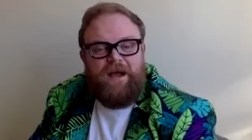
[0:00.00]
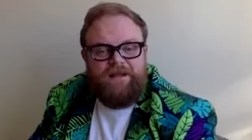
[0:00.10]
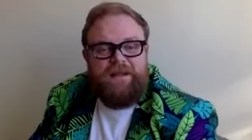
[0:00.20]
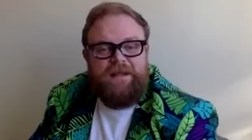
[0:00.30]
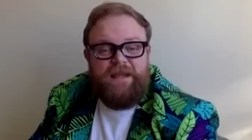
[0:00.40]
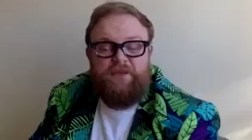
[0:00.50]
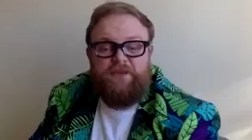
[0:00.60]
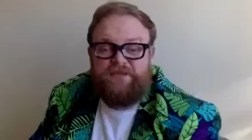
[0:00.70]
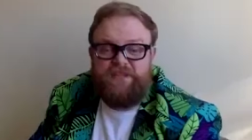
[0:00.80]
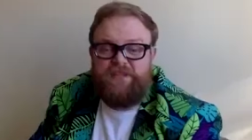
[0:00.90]
and he
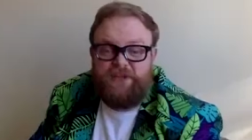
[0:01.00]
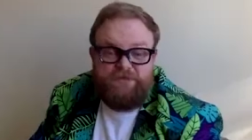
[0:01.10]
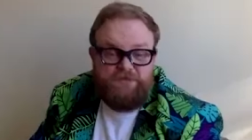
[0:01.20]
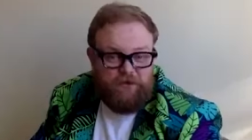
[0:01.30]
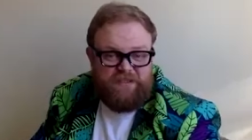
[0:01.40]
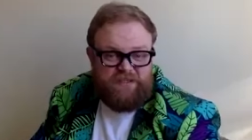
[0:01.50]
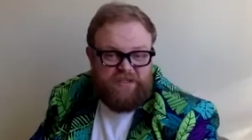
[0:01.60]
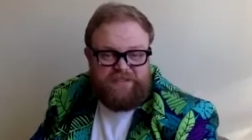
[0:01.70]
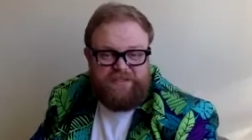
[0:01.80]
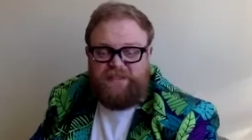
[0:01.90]
was an
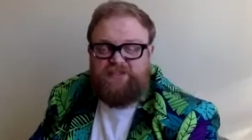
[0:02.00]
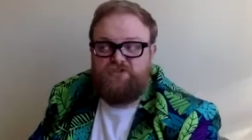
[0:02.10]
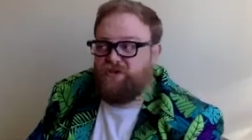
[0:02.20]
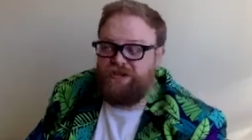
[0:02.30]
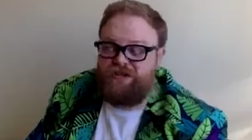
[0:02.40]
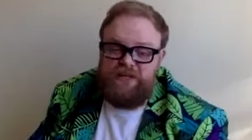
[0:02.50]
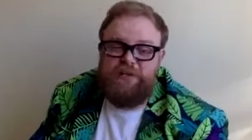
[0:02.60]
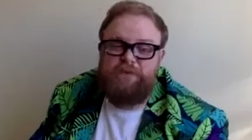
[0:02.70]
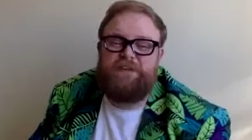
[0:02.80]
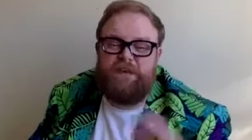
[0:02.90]
Egyptologist, and he studied Egypt,